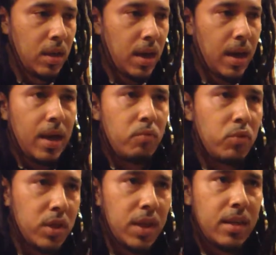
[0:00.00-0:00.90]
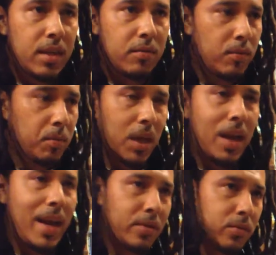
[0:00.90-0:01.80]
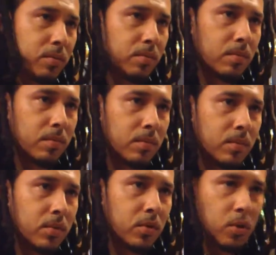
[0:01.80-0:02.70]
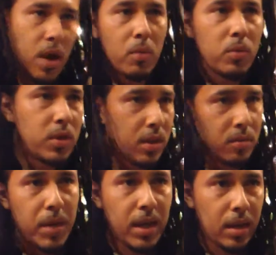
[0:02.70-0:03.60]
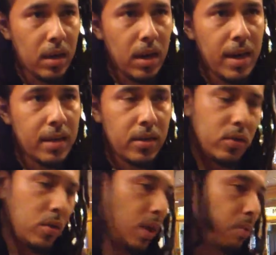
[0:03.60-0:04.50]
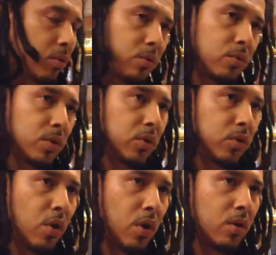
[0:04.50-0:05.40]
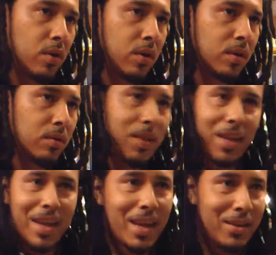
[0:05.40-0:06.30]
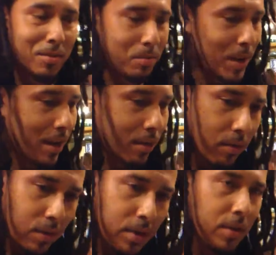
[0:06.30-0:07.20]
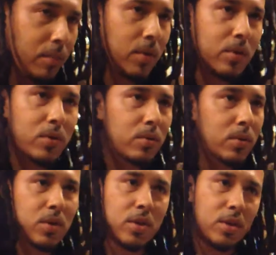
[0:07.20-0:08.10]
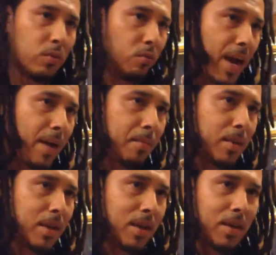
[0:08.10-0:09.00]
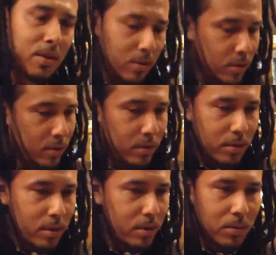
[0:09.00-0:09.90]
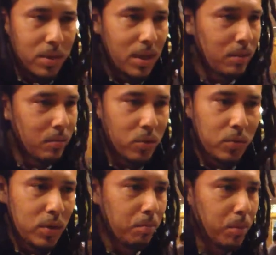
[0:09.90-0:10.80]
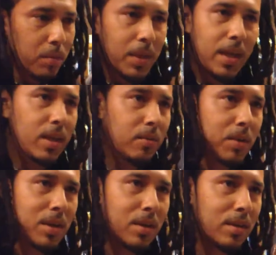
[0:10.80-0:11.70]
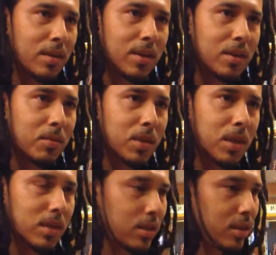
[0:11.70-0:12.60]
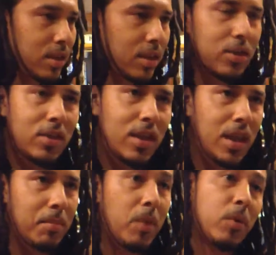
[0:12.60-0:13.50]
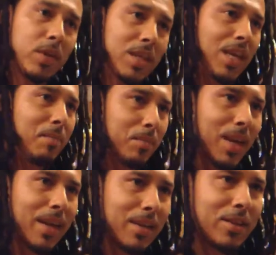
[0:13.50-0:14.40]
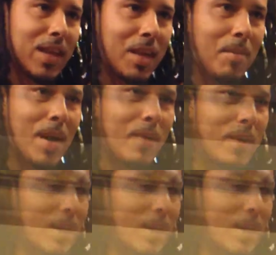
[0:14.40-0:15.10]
I got rejected from the classroom. So I was sitting back at a class and all I would do is just draw. When the cats in the back, all they want to do is just either rap or, you know what I'm saying, which was the Public Enemy, you know what I'm saying, CD that just came out, well, tape that just came out